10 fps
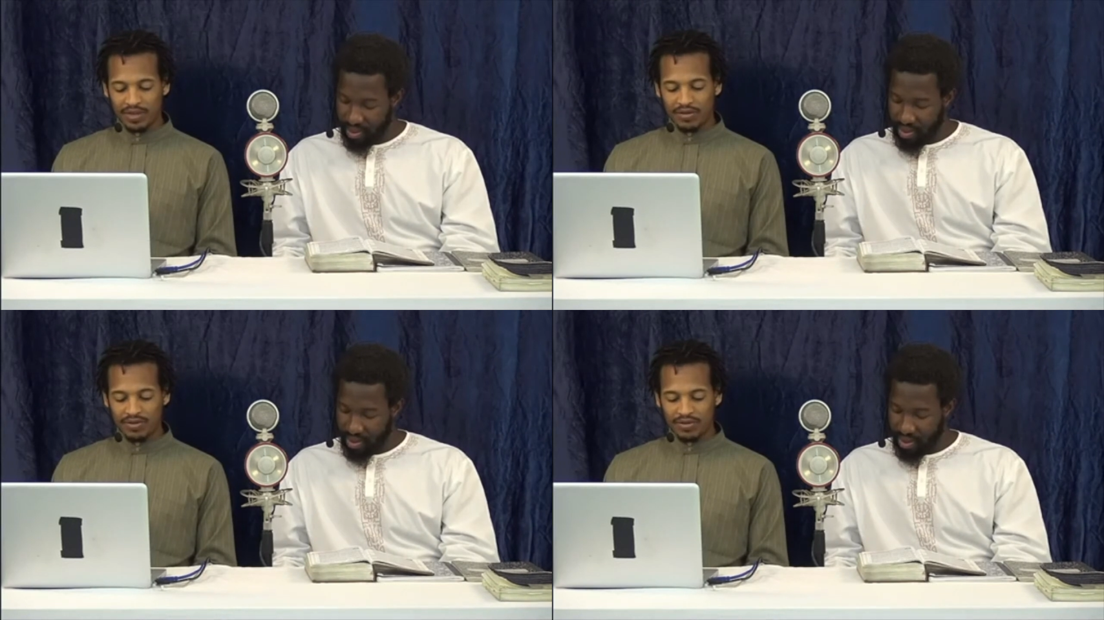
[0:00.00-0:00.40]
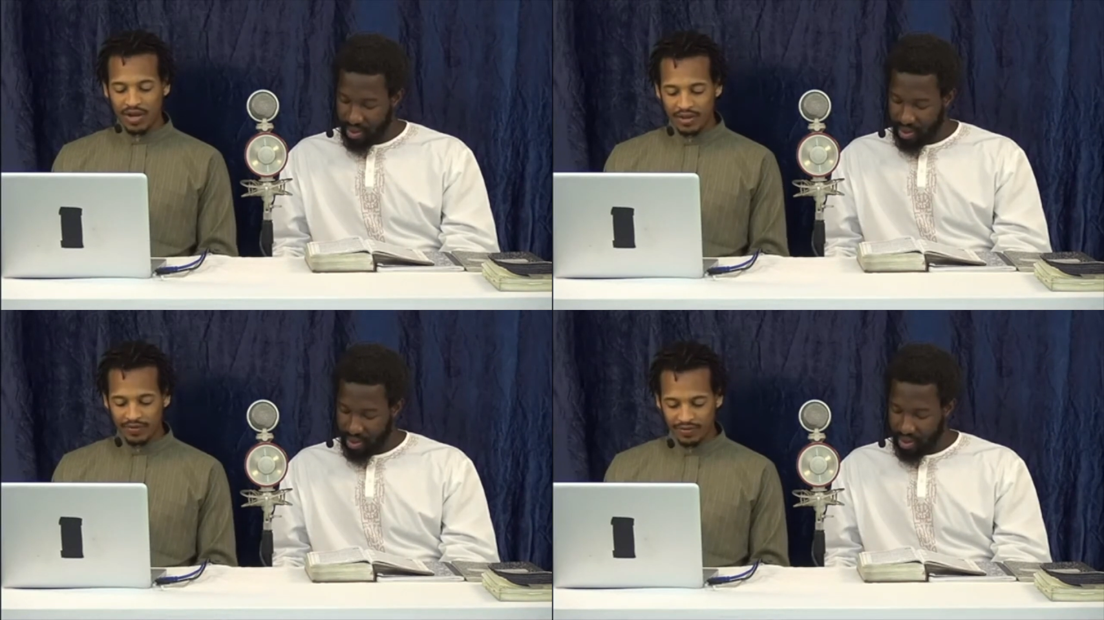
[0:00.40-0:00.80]

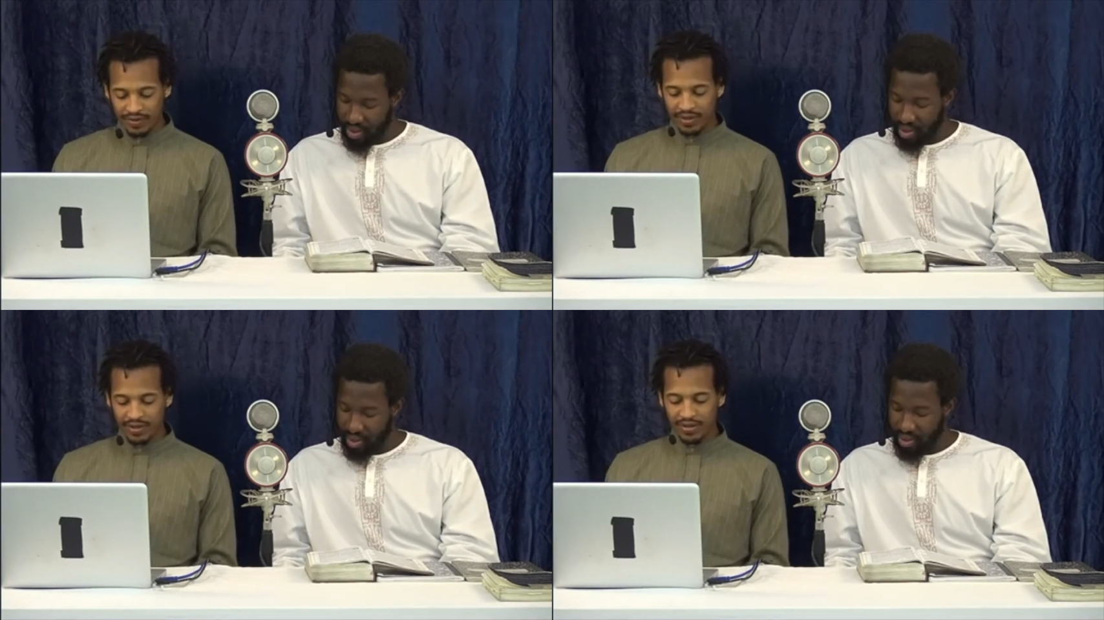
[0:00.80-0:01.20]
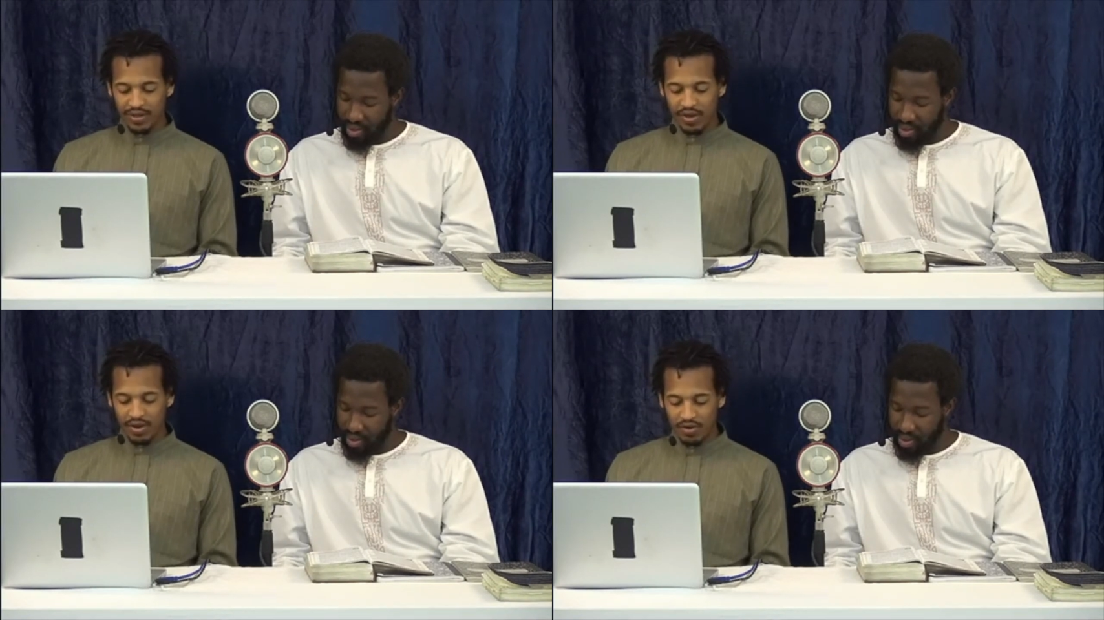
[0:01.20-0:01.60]
Speaker 1: triumphing
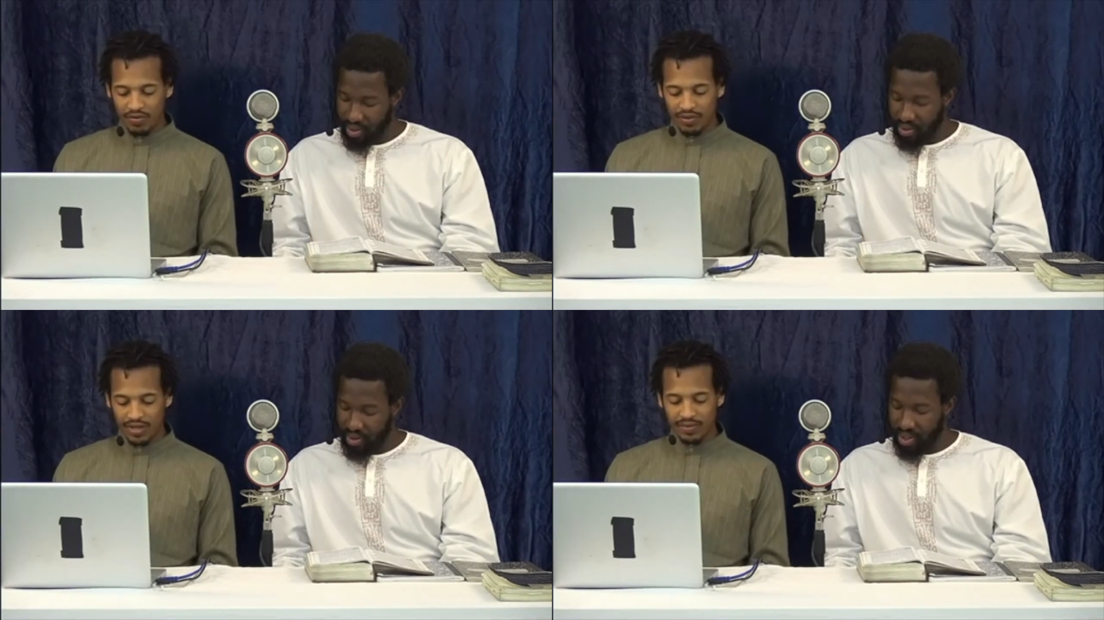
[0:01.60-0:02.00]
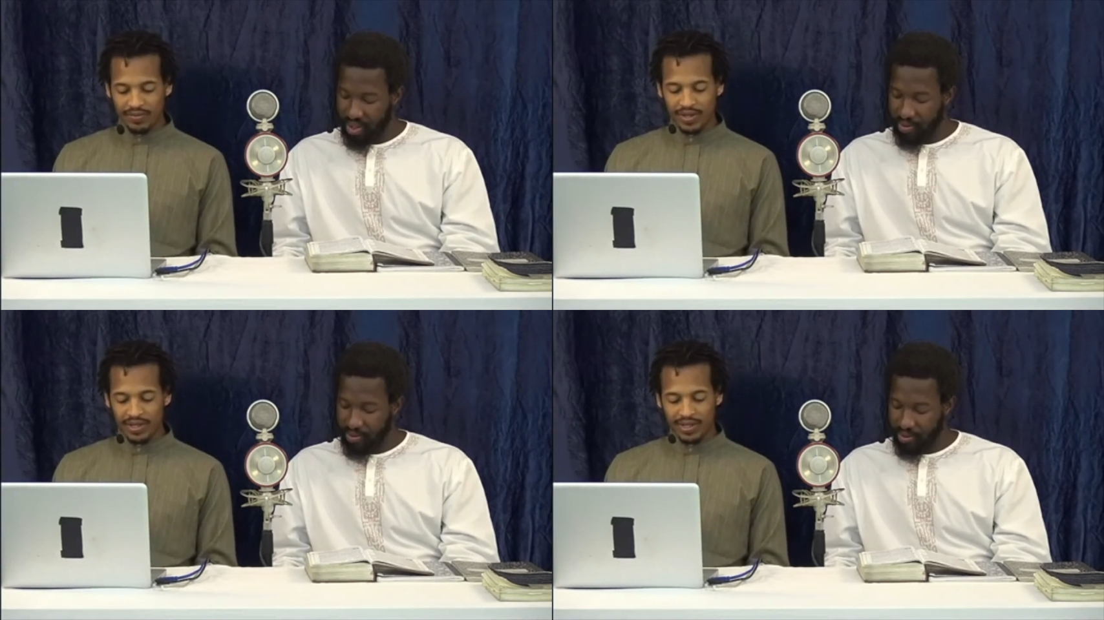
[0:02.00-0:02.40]
over them
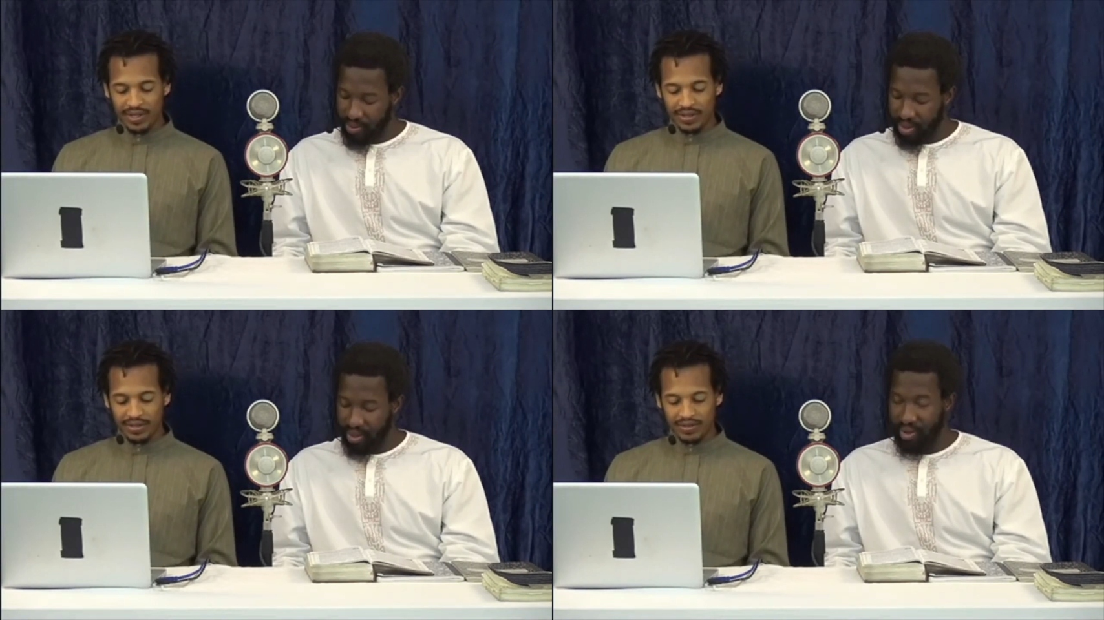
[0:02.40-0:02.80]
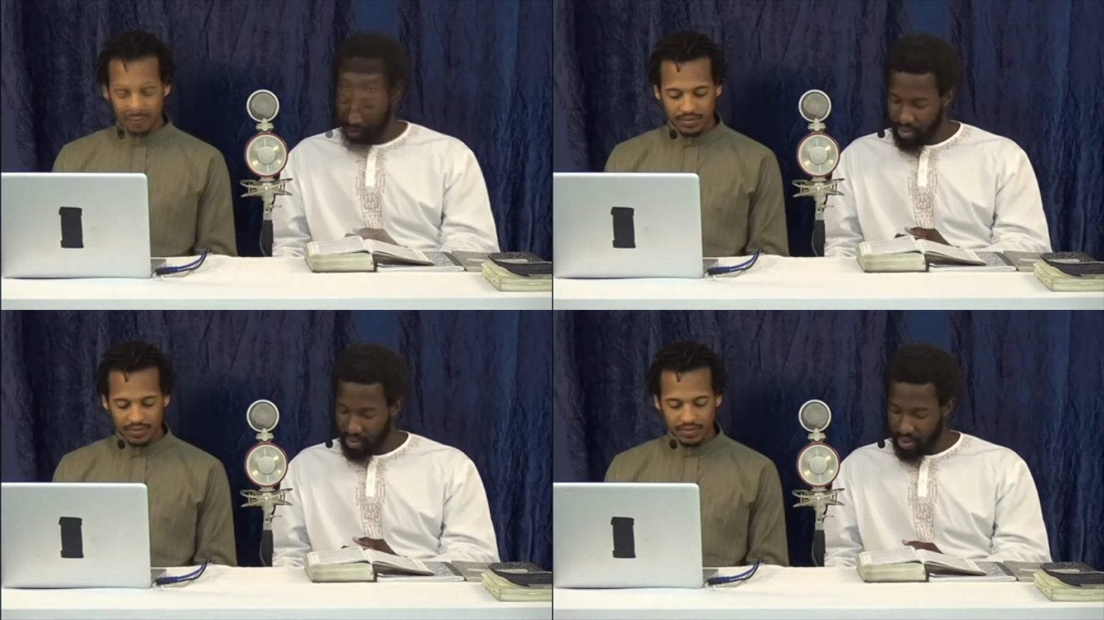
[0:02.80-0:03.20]
in it.
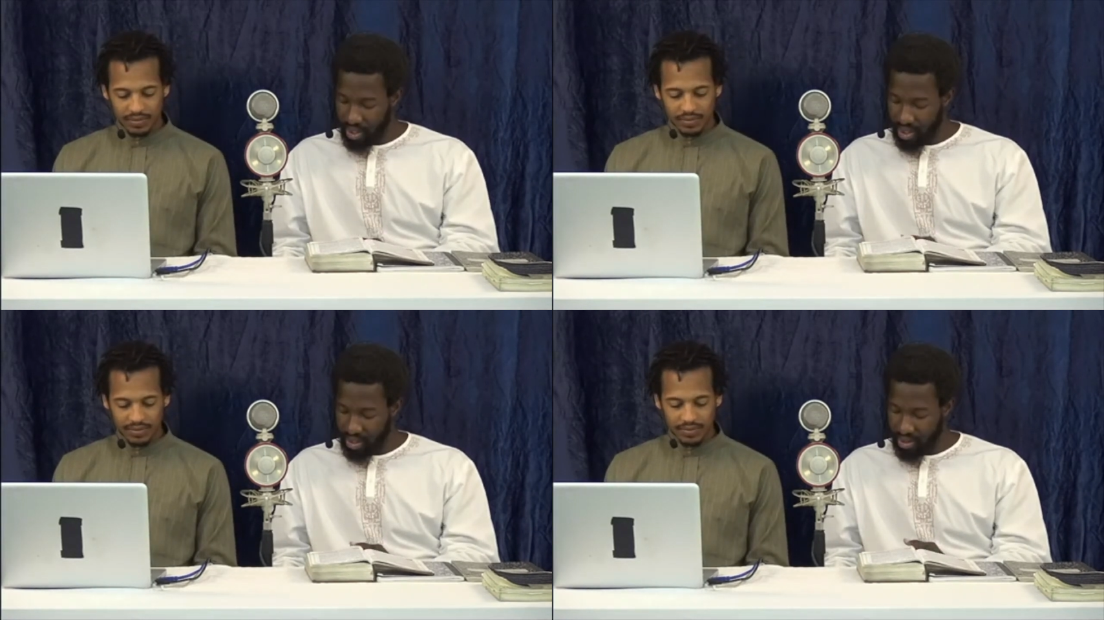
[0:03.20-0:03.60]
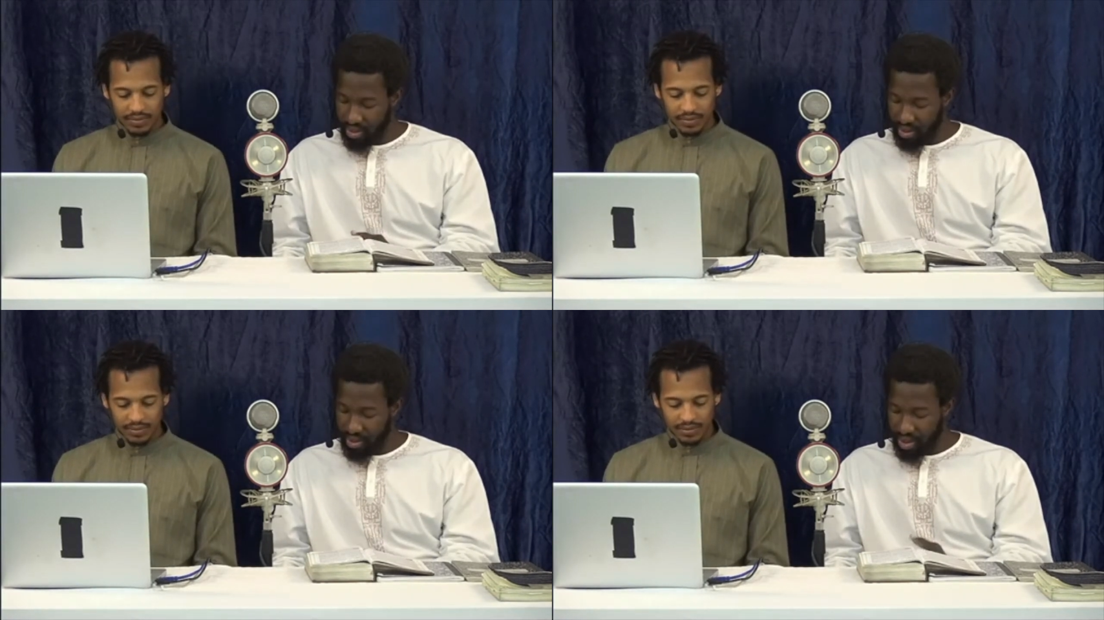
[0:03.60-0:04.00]
Speaker 2: Let's
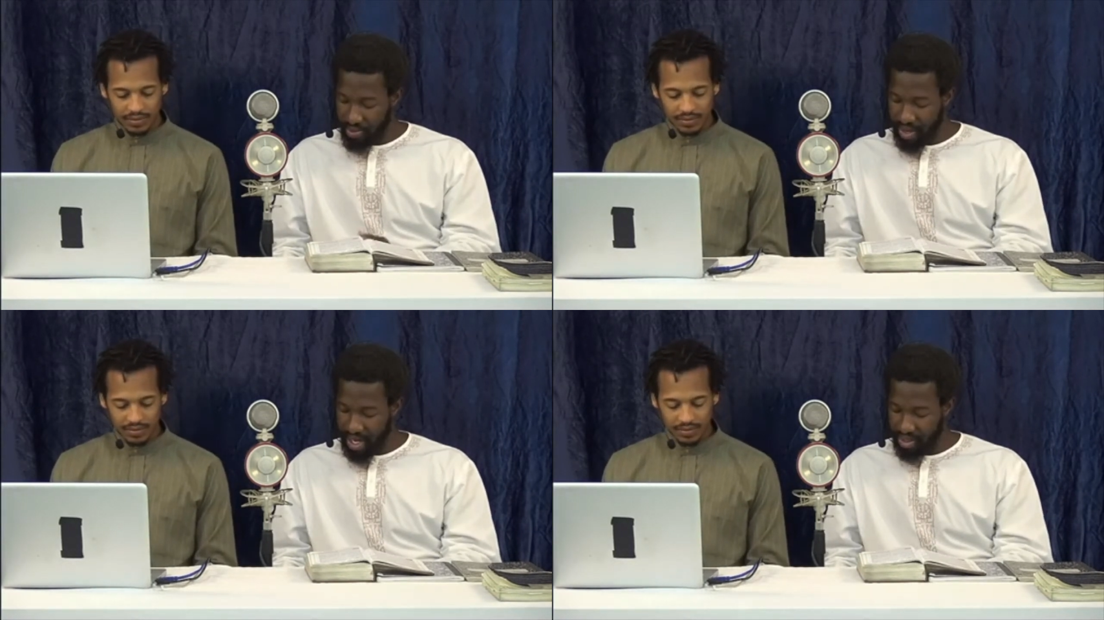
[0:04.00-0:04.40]
jump back to